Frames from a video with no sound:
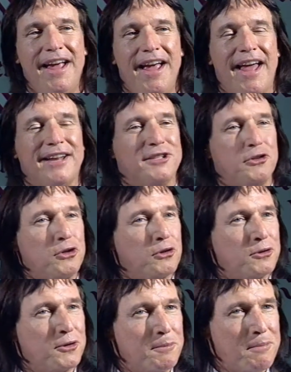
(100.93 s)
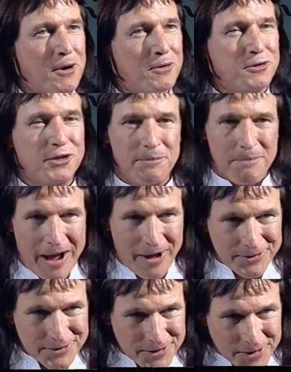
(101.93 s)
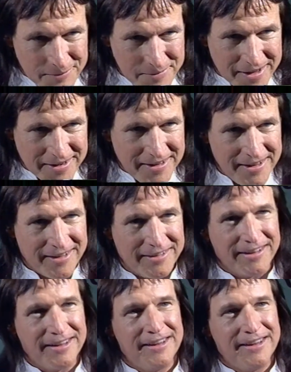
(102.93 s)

And as the children approach, he bows to them yet again.